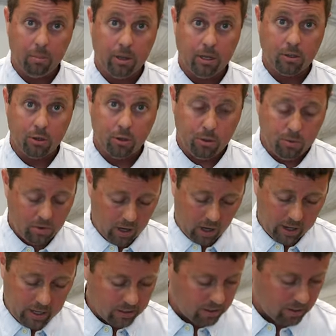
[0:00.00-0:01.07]
up into,
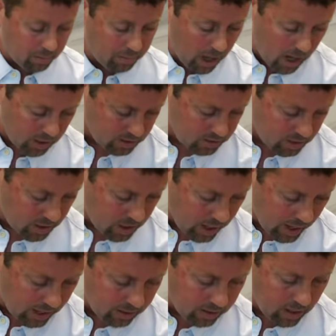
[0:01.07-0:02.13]
uh, into the box,
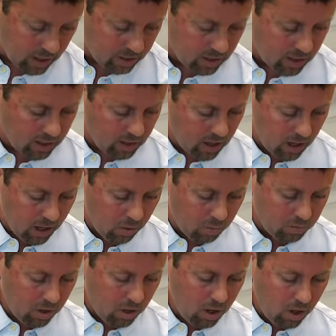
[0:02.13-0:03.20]
and then the
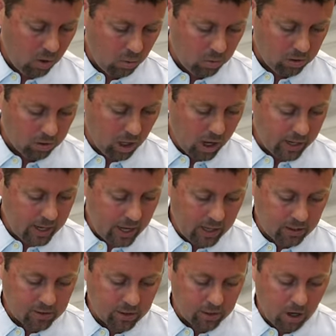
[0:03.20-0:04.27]
uh, lug
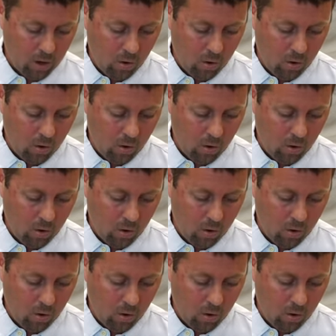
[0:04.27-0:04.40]
ends that